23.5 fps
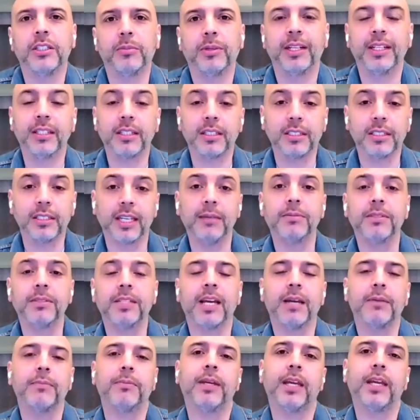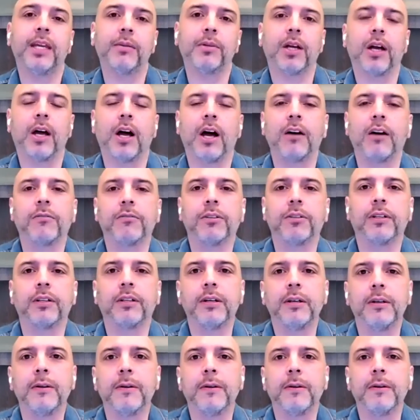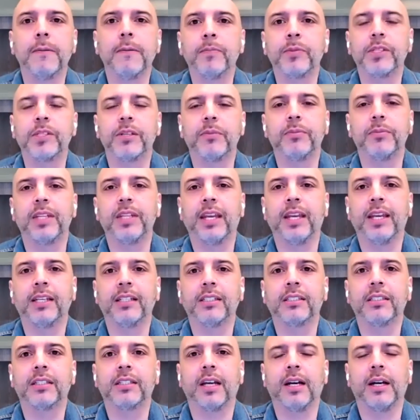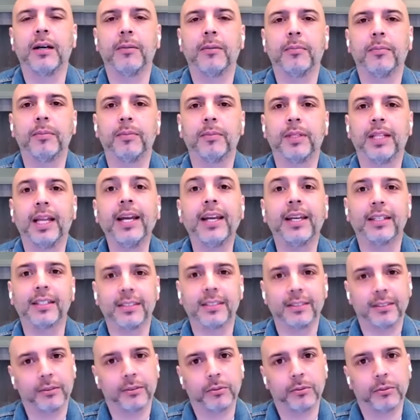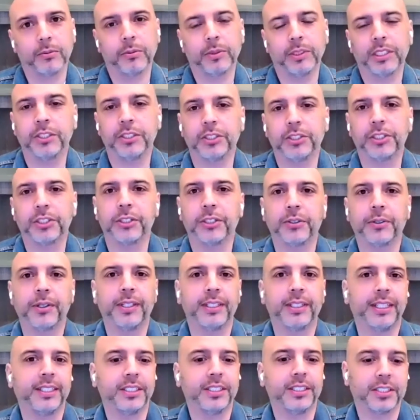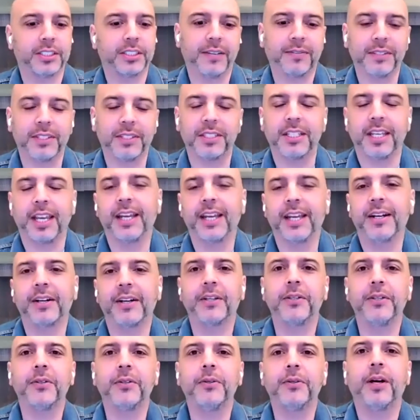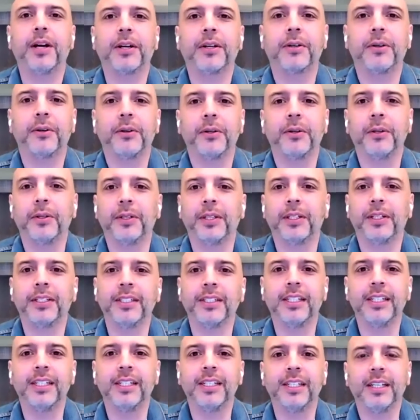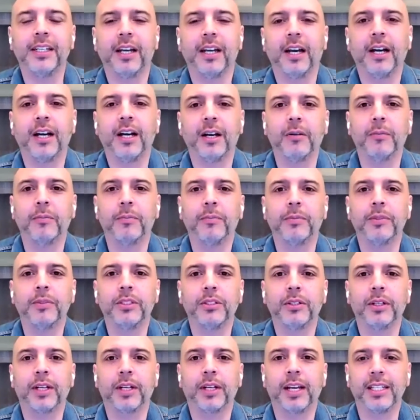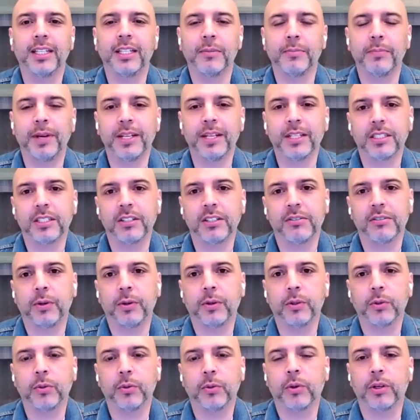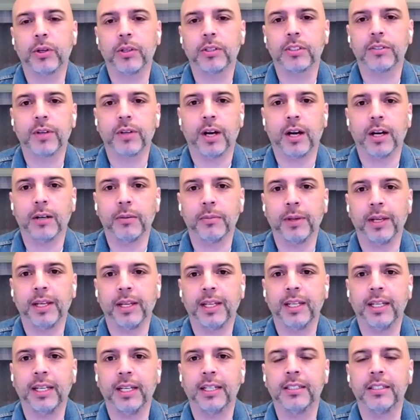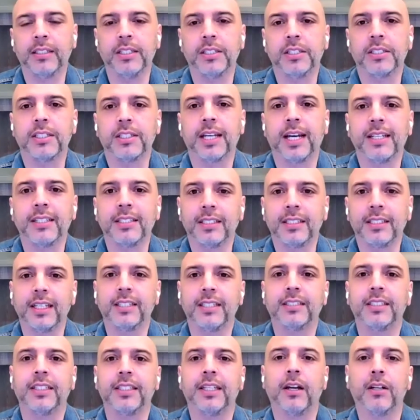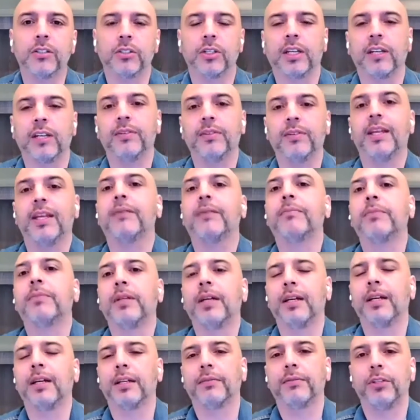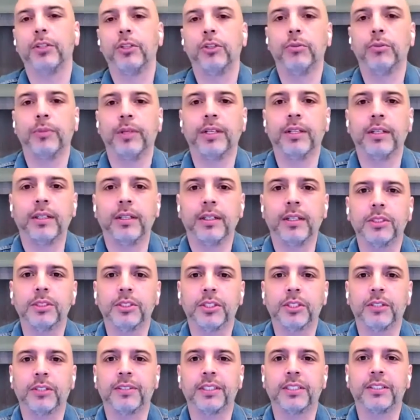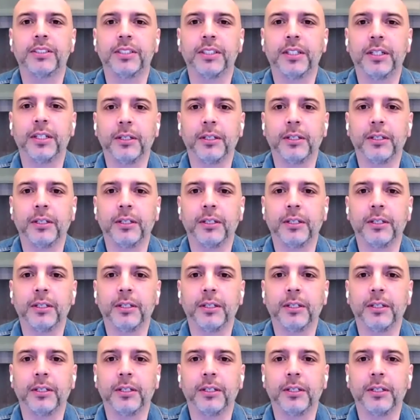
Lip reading: But at the same time, being able to offer some things like with InsurGrid, they just have to scan our QR code and kind of the best of both worlds of automating and digitizing things, and then also giving that kind of human service,